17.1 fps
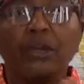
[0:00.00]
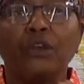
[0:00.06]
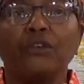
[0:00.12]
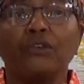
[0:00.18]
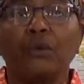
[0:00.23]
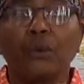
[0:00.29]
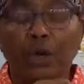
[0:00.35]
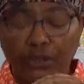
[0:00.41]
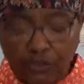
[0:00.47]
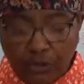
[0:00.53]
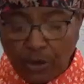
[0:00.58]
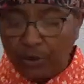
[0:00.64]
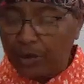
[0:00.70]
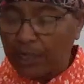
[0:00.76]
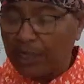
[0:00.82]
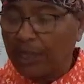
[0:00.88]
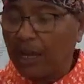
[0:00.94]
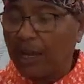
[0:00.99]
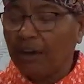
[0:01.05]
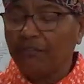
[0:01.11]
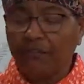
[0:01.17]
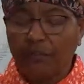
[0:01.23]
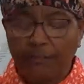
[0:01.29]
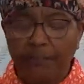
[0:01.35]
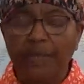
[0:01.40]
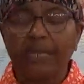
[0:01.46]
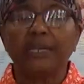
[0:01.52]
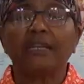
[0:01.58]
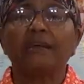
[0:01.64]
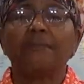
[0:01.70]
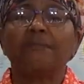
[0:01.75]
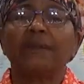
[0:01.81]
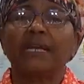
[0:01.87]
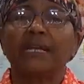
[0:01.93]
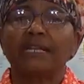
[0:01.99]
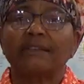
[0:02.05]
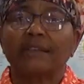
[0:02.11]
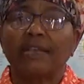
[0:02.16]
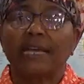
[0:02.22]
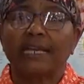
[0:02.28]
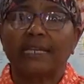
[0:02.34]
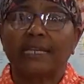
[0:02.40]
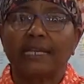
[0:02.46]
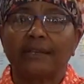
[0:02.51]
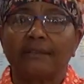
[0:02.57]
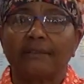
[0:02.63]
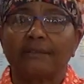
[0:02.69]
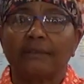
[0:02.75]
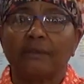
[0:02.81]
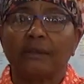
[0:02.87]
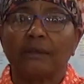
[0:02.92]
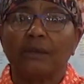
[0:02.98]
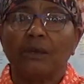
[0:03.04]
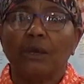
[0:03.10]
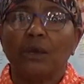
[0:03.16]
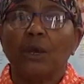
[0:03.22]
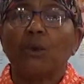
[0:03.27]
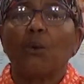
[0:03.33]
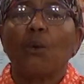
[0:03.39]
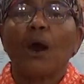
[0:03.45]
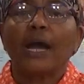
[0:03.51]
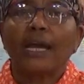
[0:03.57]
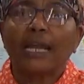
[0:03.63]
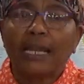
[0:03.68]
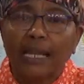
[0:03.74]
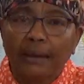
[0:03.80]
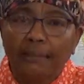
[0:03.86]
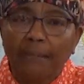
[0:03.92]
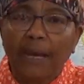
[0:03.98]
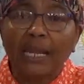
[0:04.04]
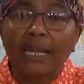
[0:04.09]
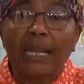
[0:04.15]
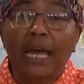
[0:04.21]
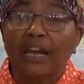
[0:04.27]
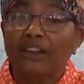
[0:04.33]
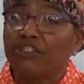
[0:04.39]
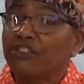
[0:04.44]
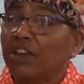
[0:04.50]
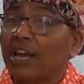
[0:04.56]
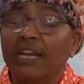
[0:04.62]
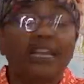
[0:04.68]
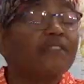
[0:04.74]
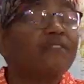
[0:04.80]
So I todah Yah for being in a place like this, well, I can let my light shine.